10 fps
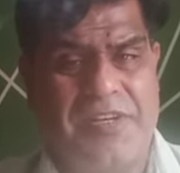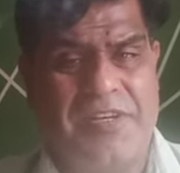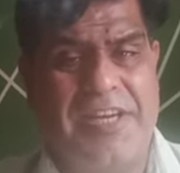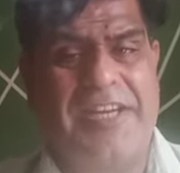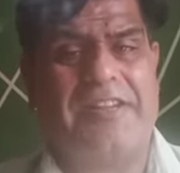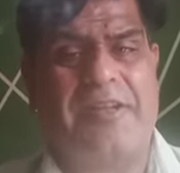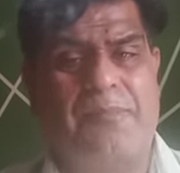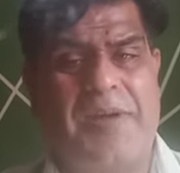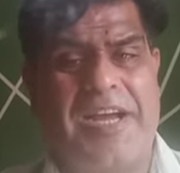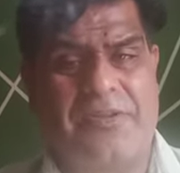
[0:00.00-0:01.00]
clear the
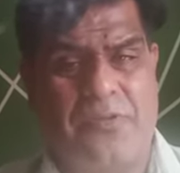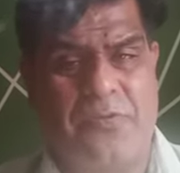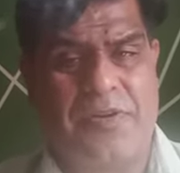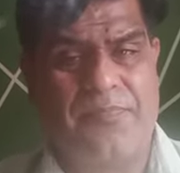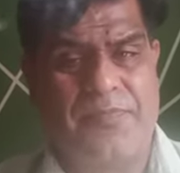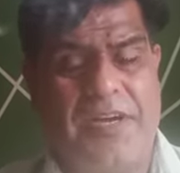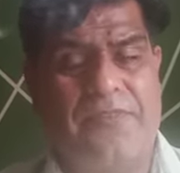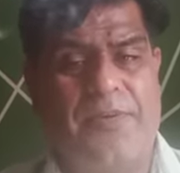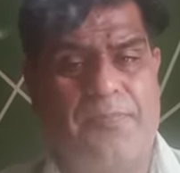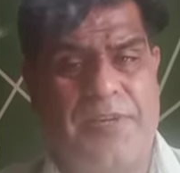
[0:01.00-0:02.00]
backlog
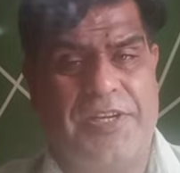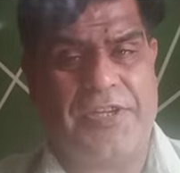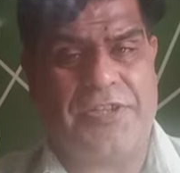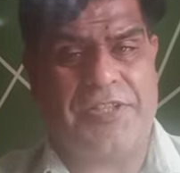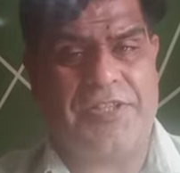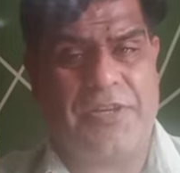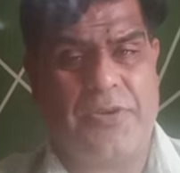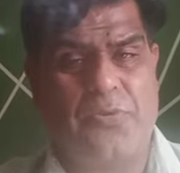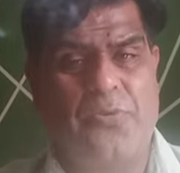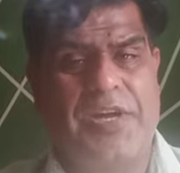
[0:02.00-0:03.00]
of applications
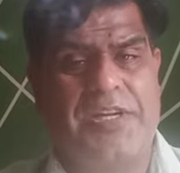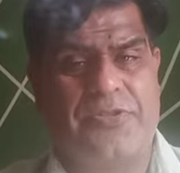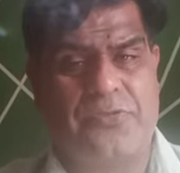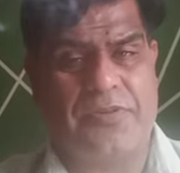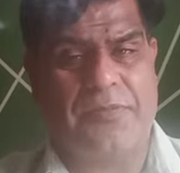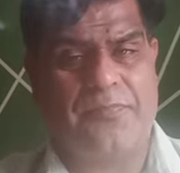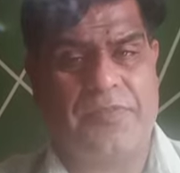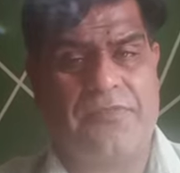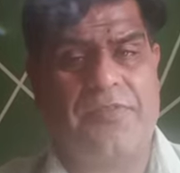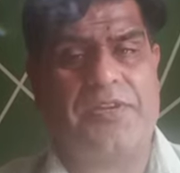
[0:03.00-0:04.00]
very soon.
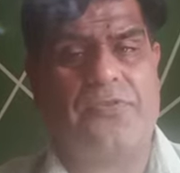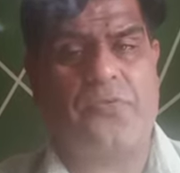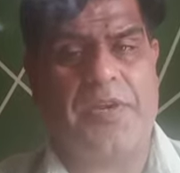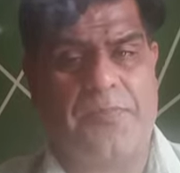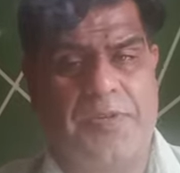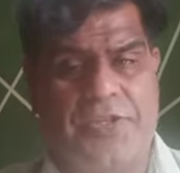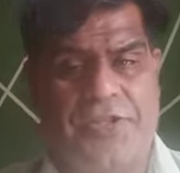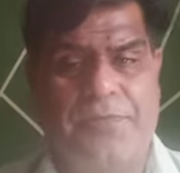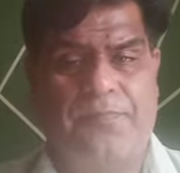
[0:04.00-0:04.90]
Thank you very much.